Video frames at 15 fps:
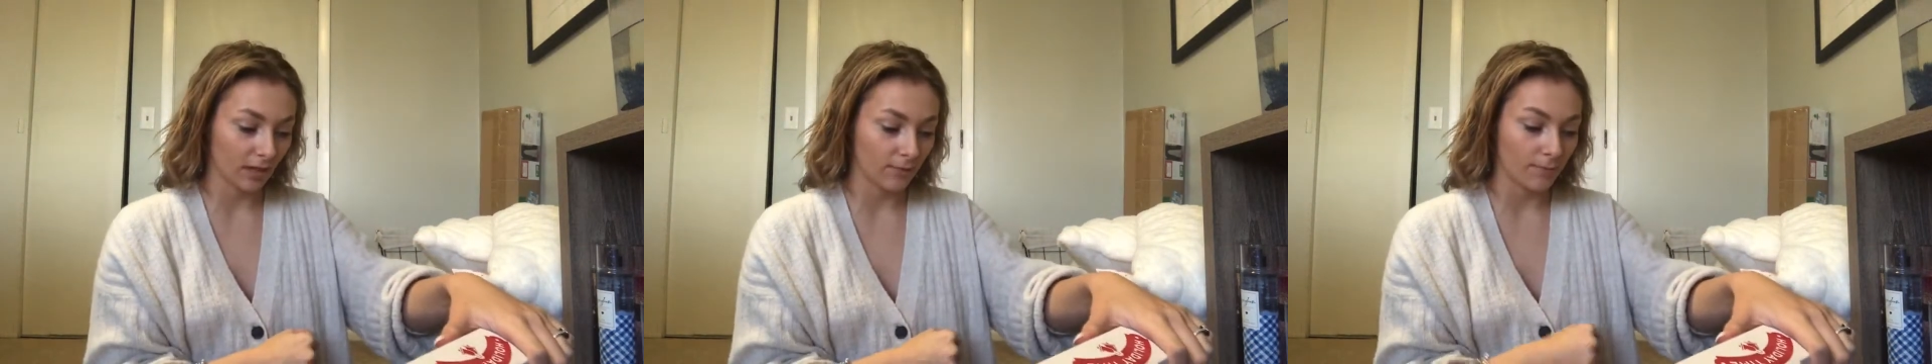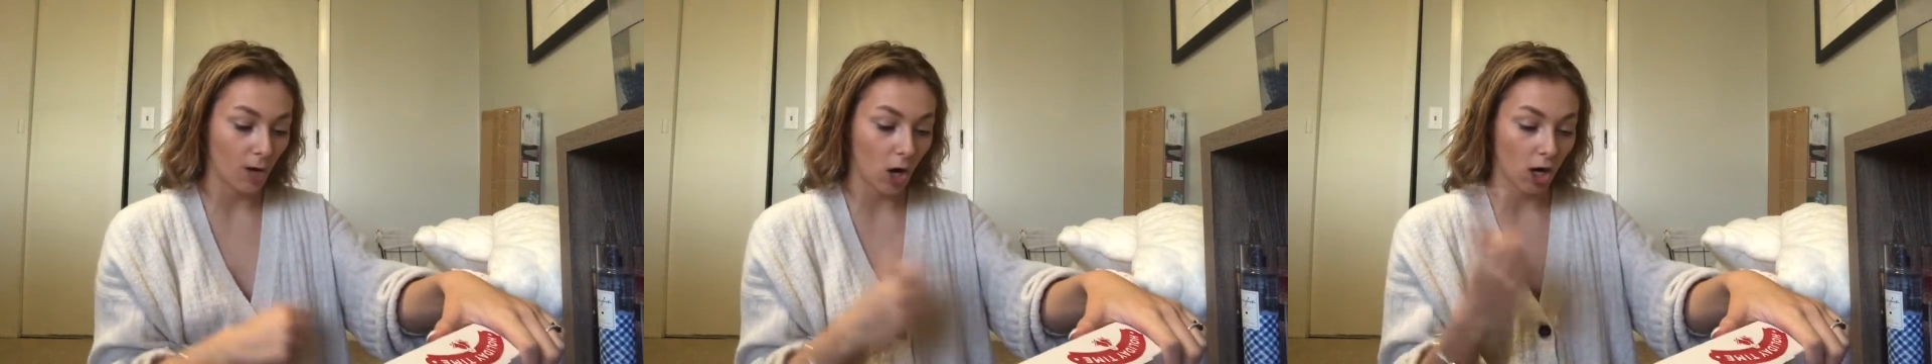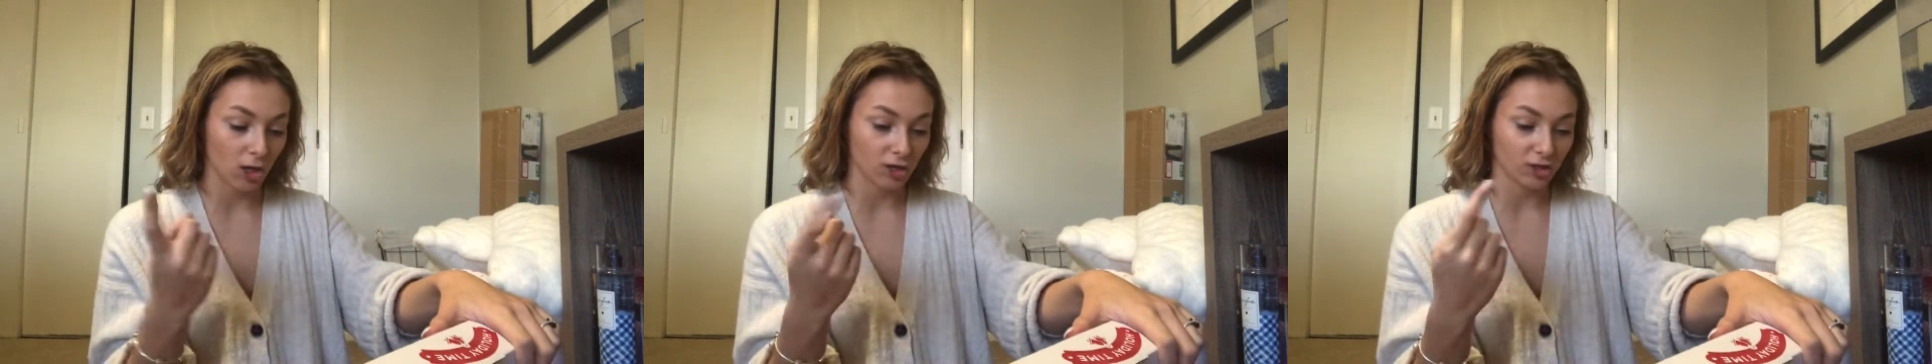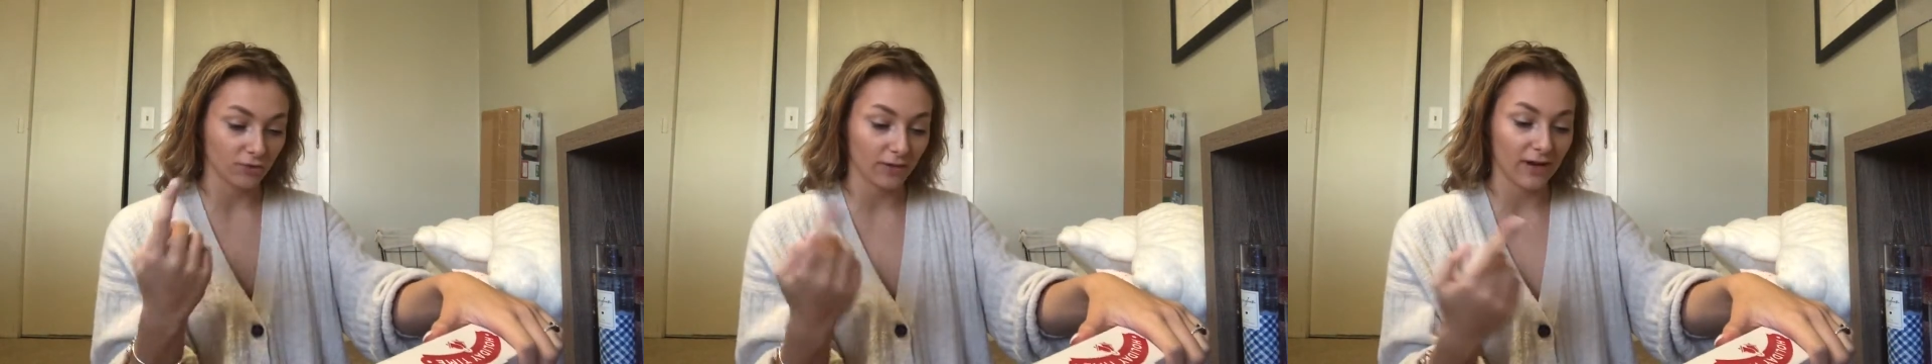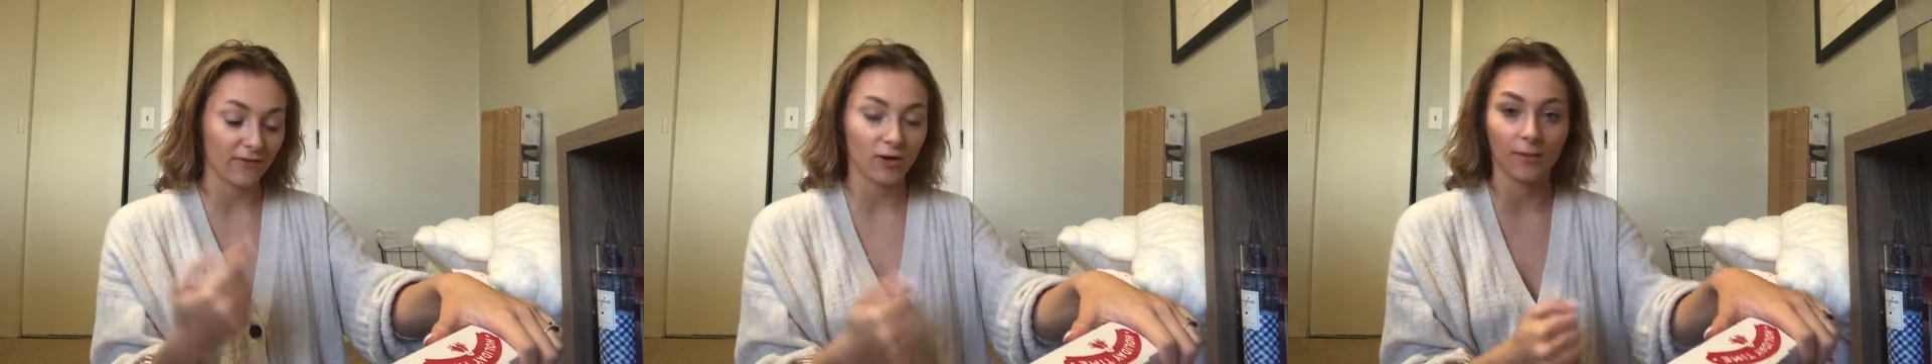bars or
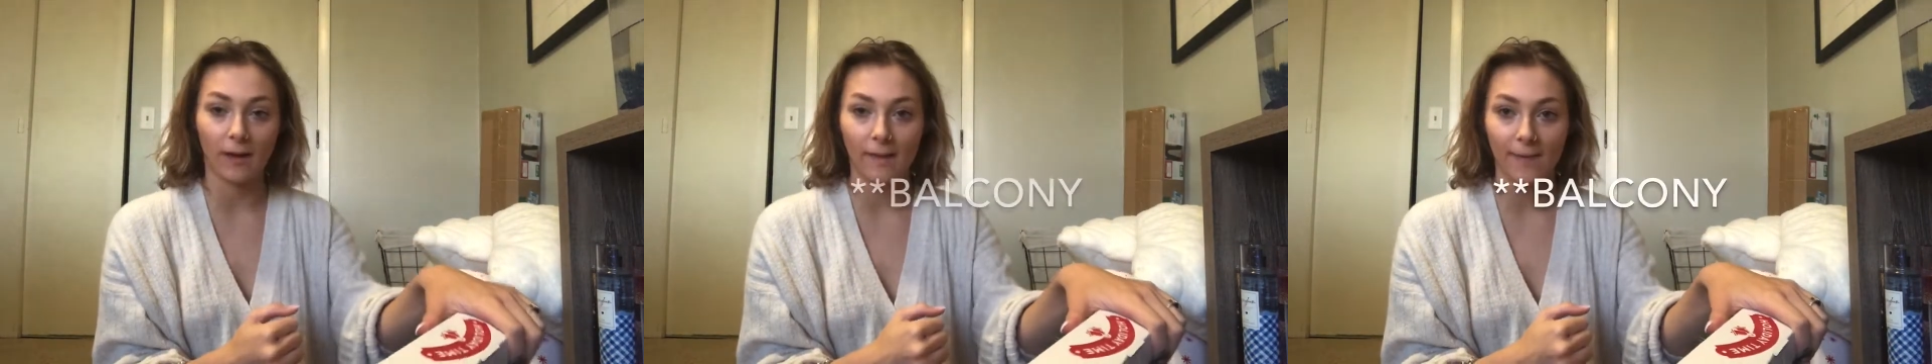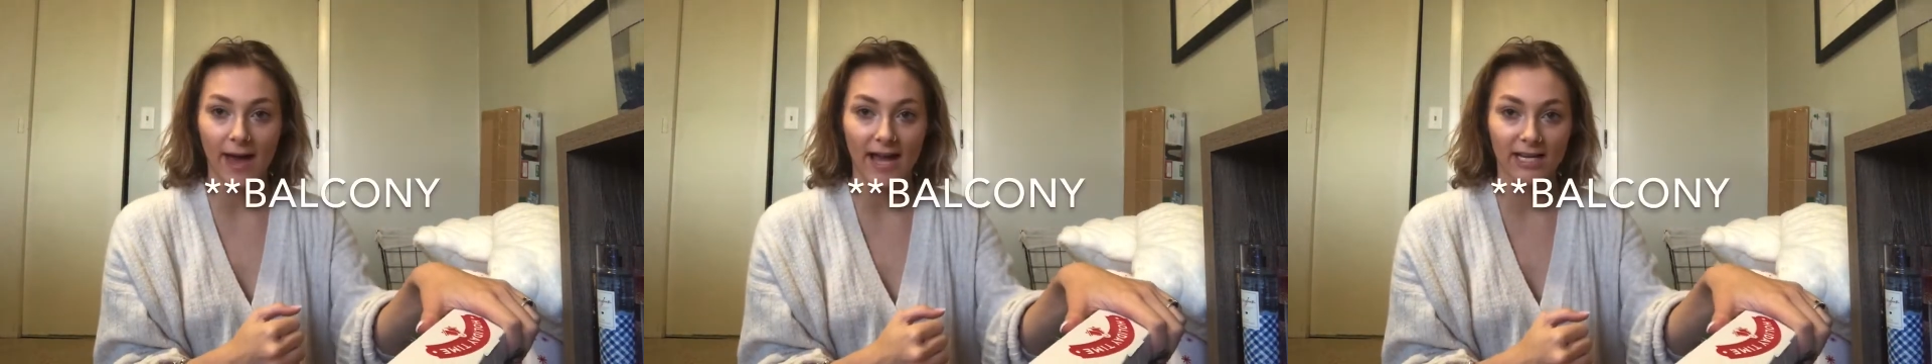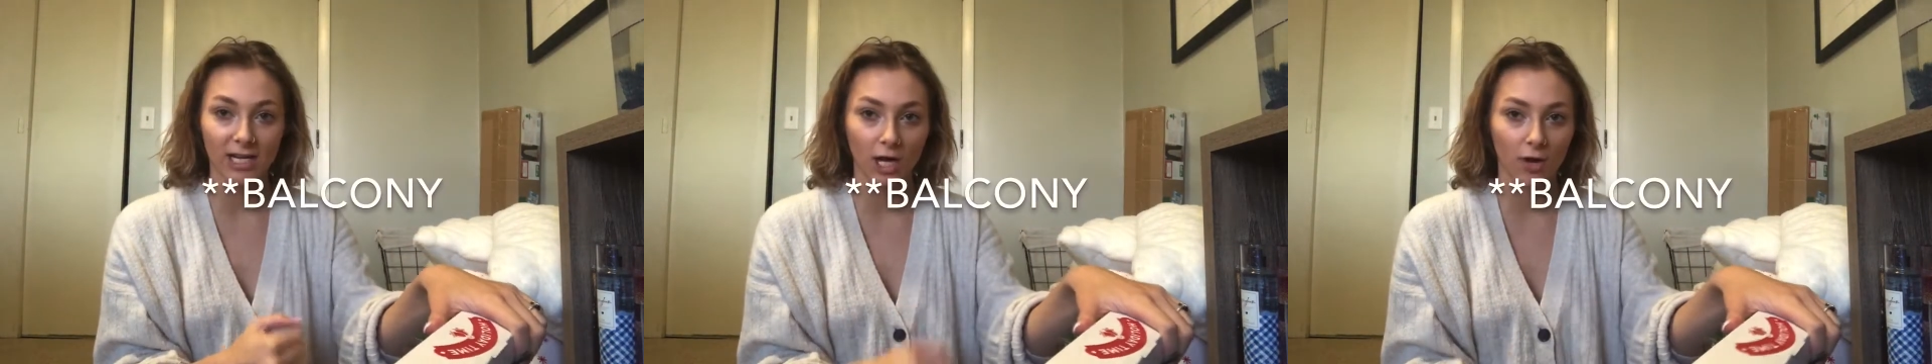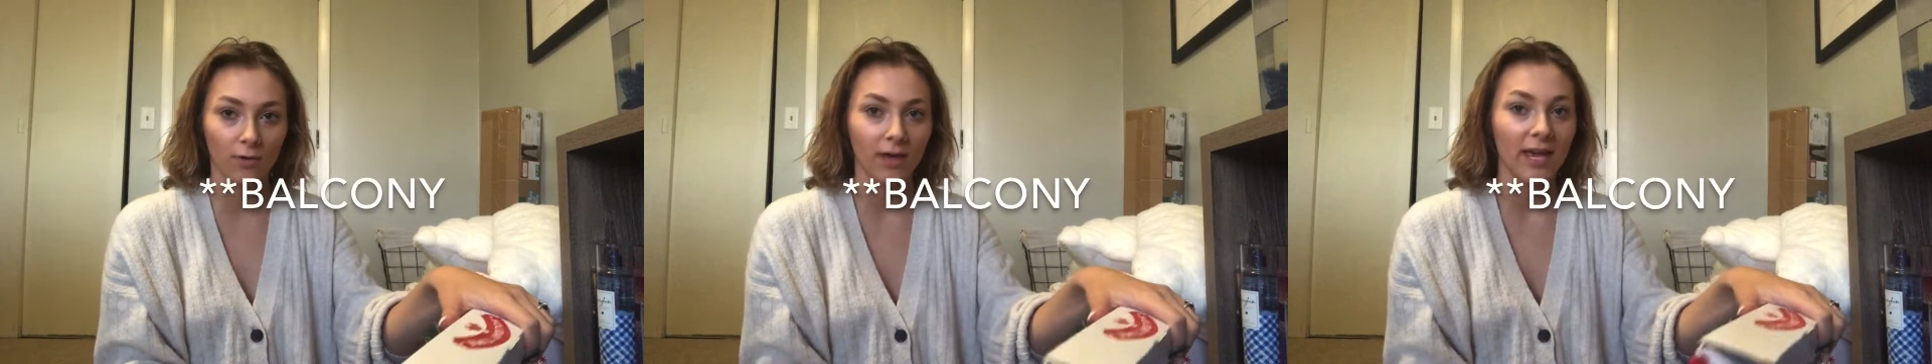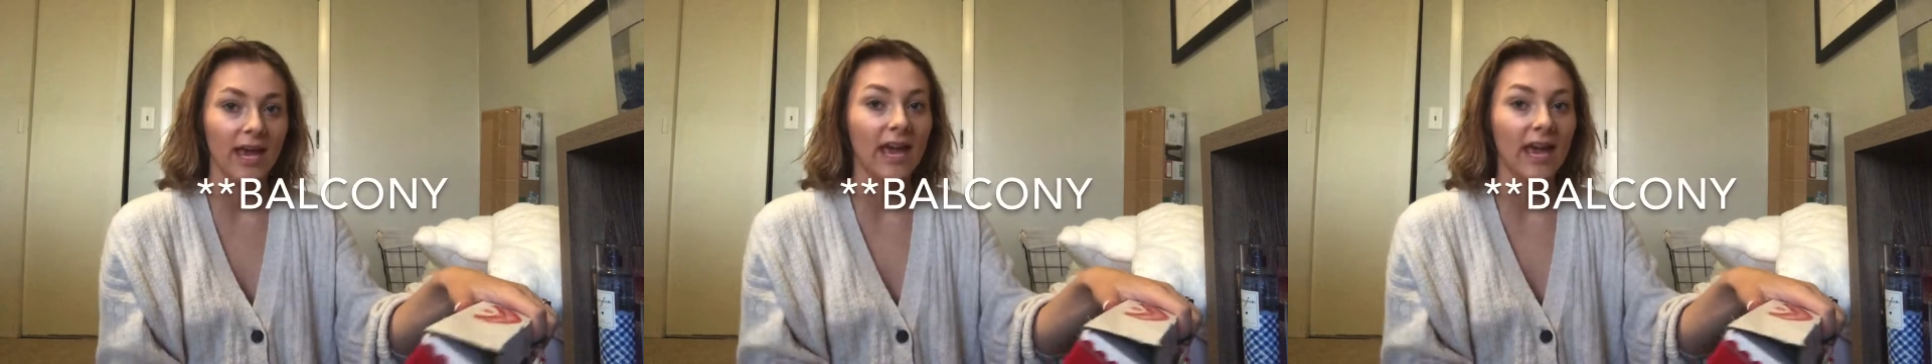whatever in my patio